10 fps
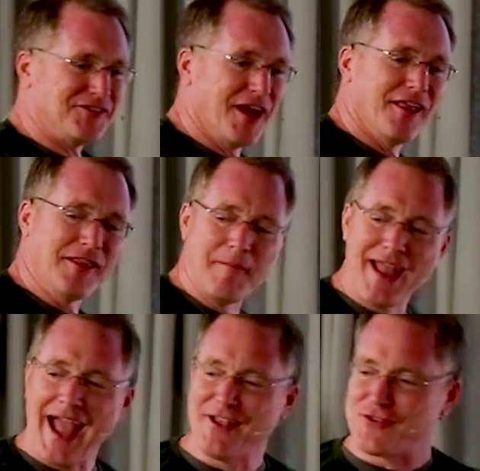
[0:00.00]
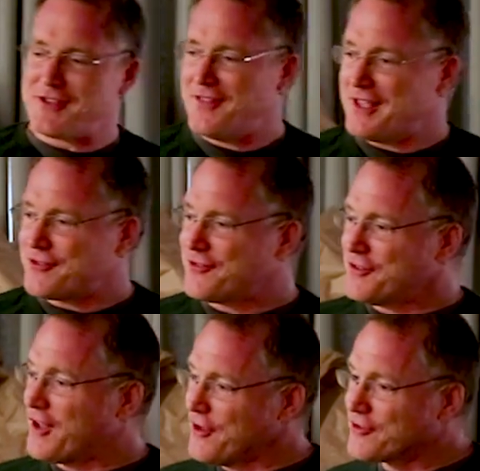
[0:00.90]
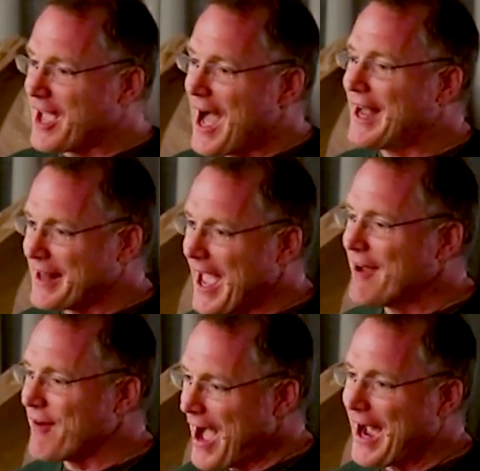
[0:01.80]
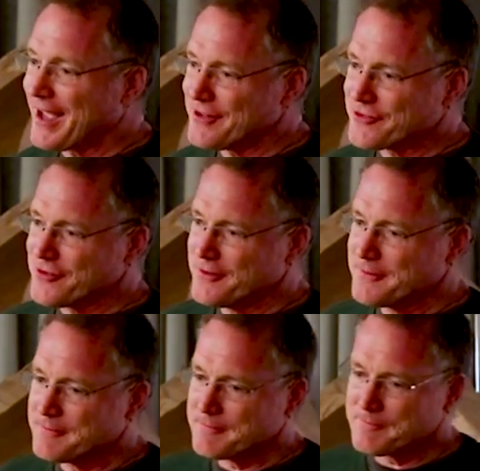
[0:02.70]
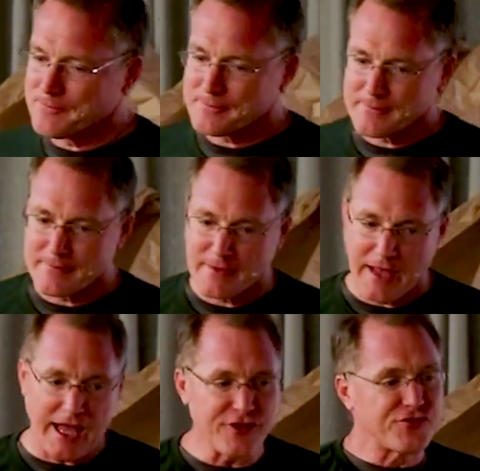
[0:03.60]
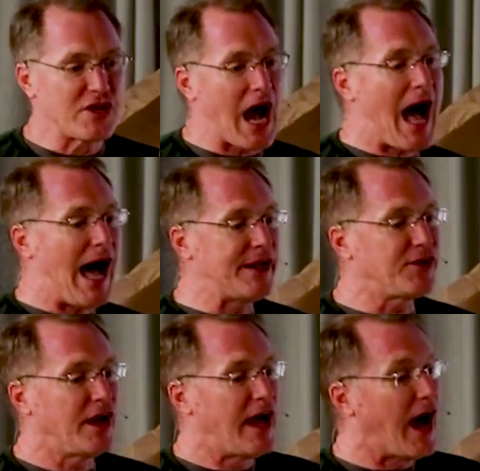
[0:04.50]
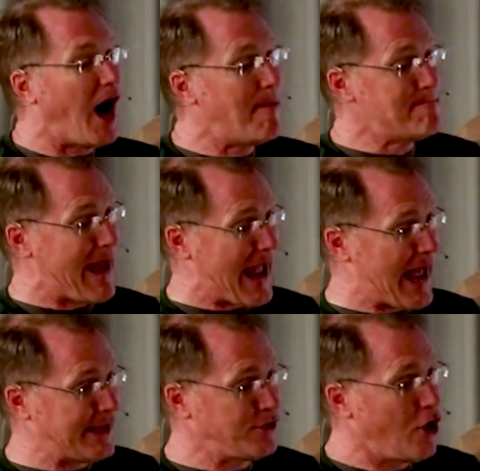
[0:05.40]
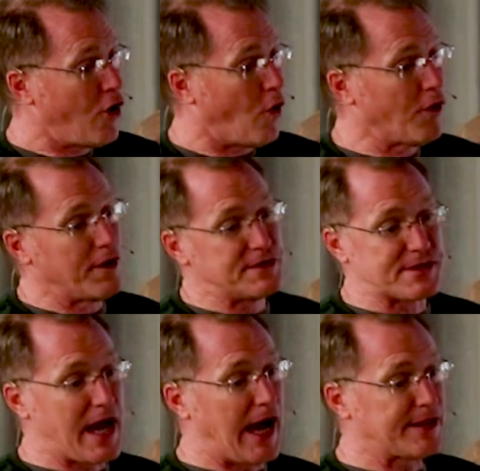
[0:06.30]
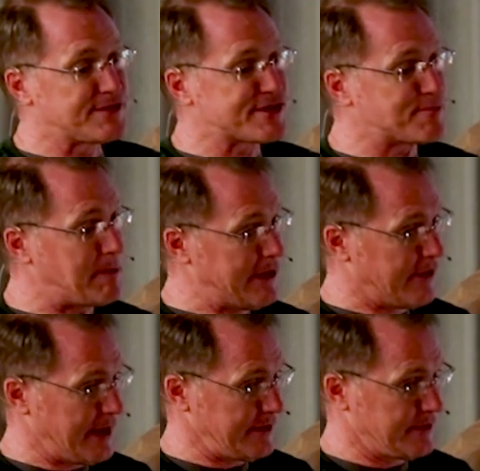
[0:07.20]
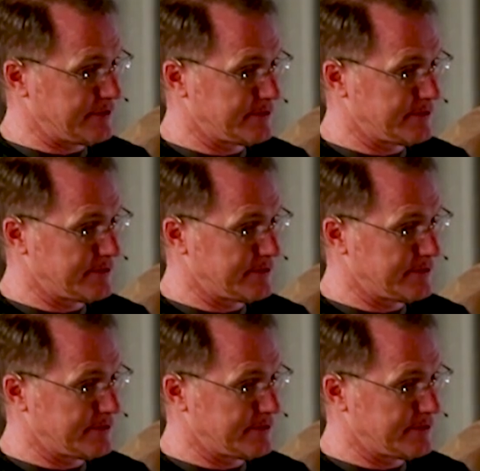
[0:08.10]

Do, let me ask you this Does God have eyes? Is God a man or is God spirit?